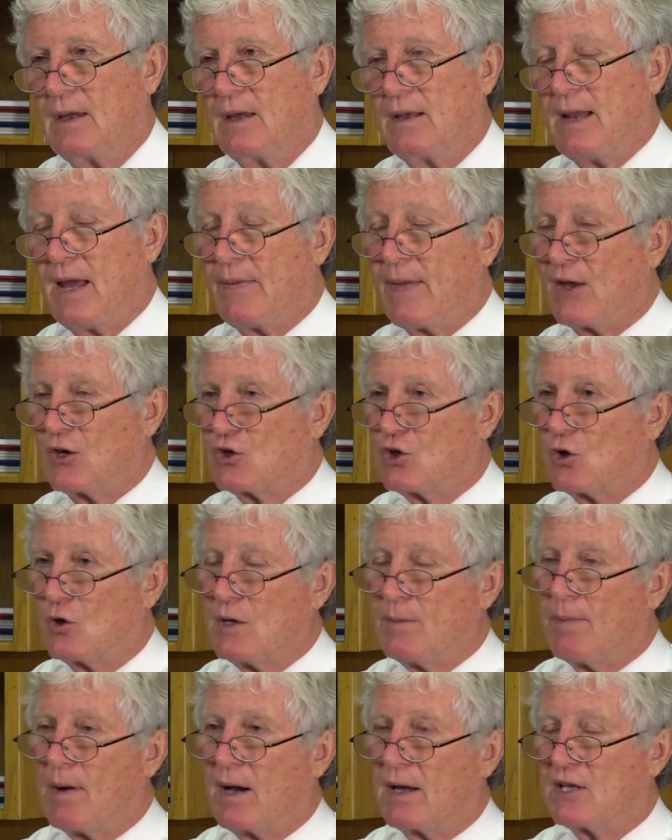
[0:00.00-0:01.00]
Now, that
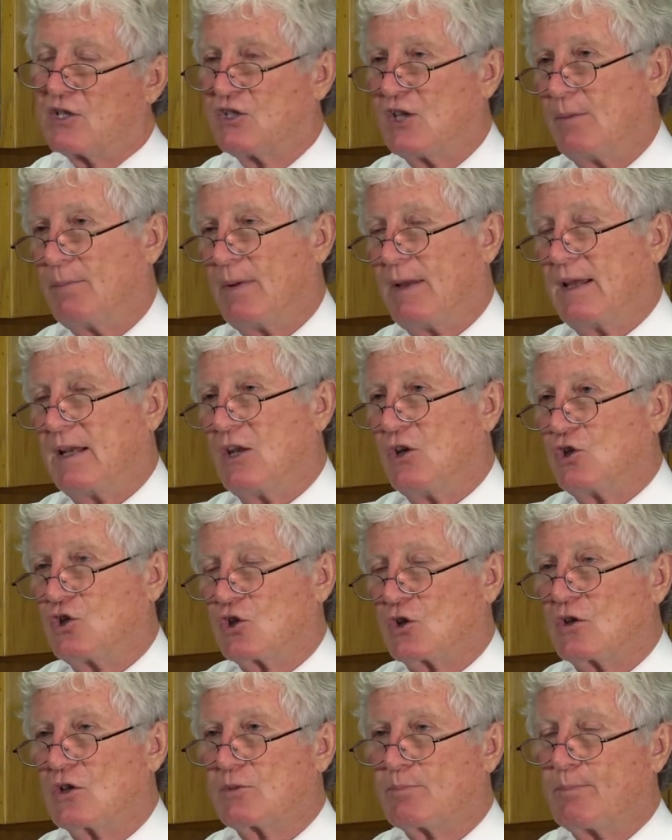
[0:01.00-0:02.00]
surety bond is simply an
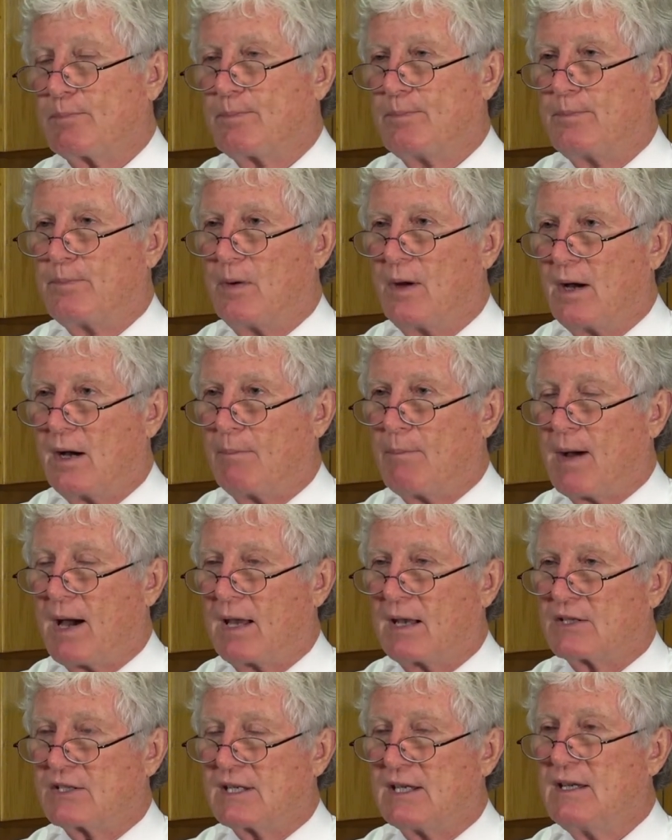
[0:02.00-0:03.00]
insurance
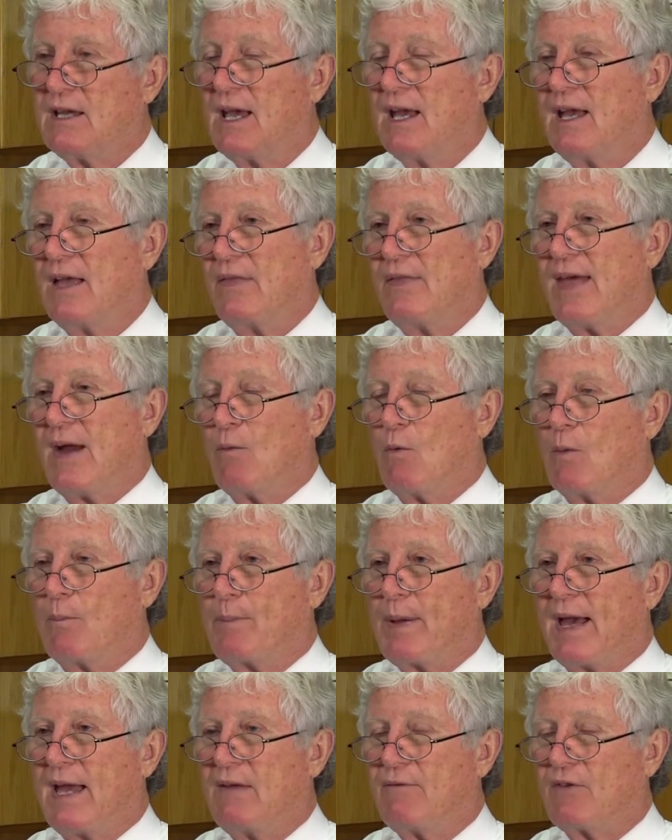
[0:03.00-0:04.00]
policy that will
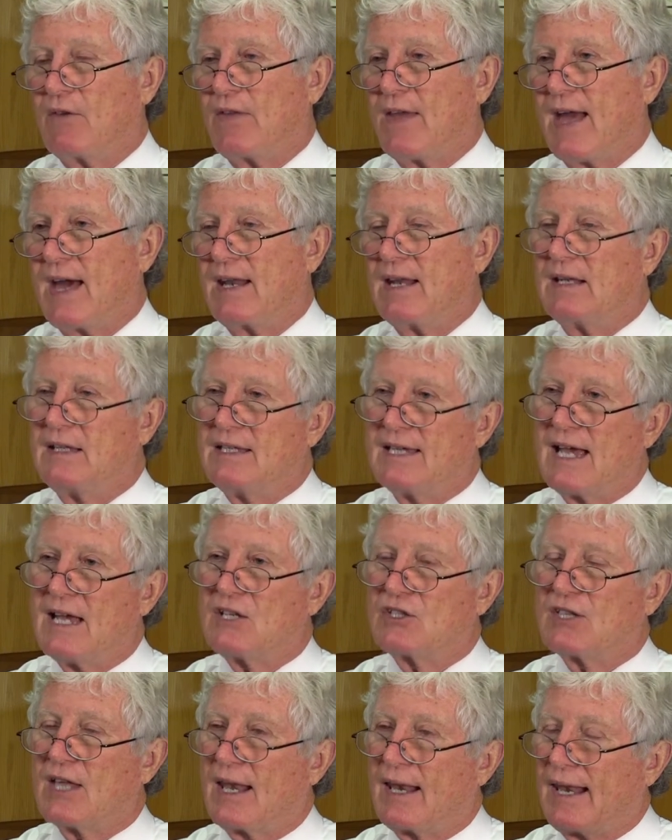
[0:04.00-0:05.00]
pay for that in
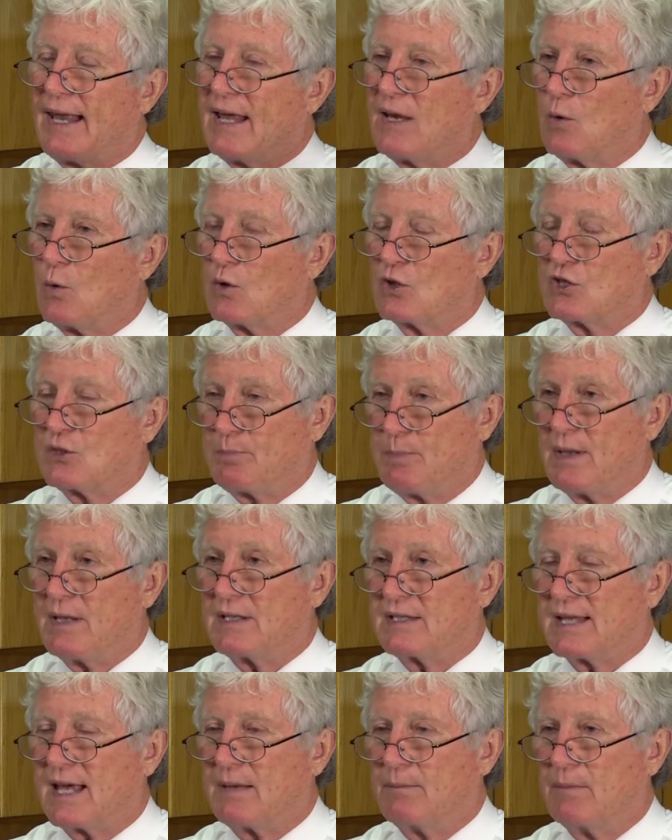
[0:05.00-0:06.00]
case that landlord
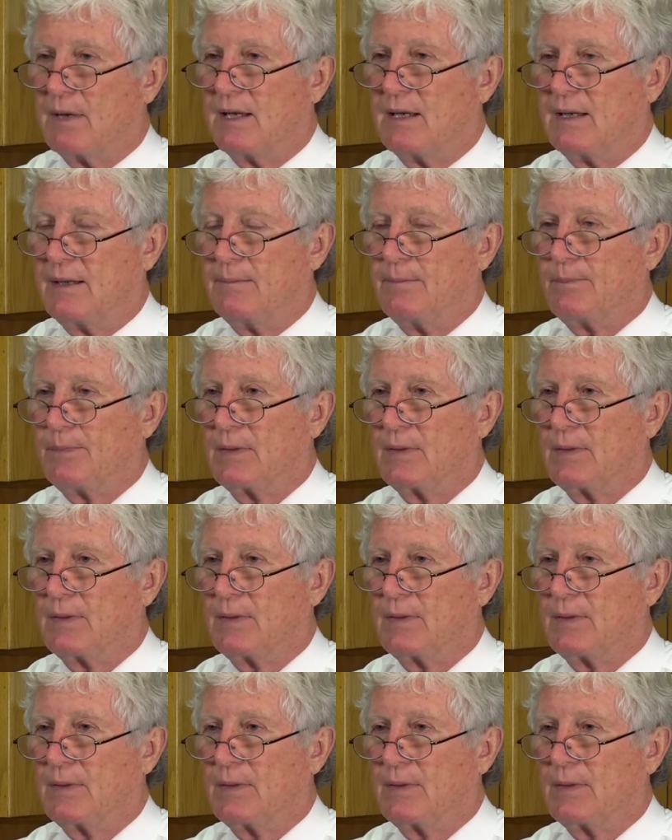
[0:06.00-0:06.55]
spends that money.